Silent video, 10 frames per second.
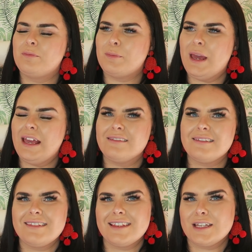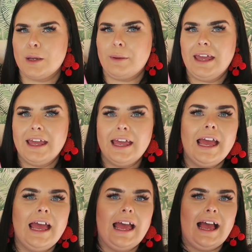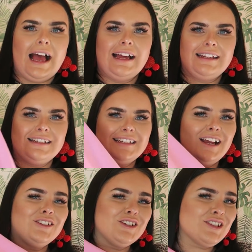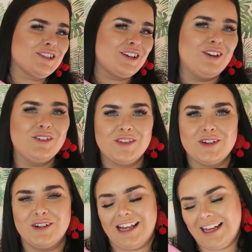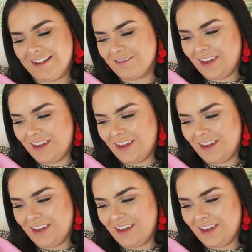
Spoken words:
pins to it, and I just love the colour.